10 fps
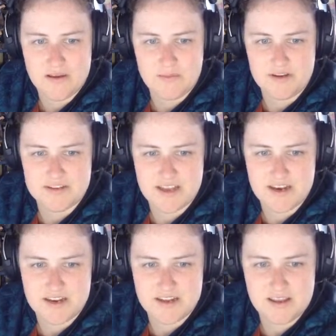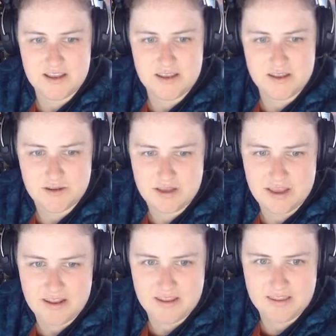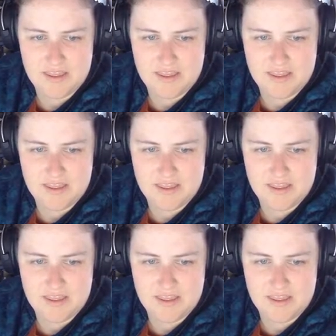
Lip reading: because then you look at the